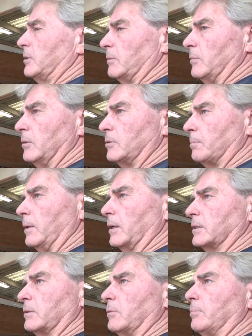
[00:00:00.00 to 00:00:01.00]
were some loose
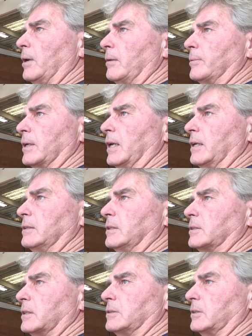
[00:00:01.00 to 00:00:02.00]
plugs that were popping out
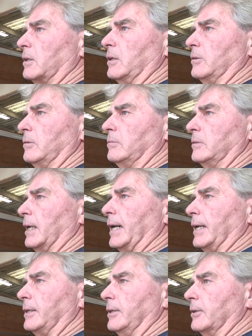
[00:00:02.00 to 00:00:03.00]
just because the glue
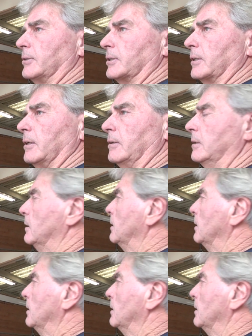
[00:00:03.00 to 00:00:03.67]
died years ago.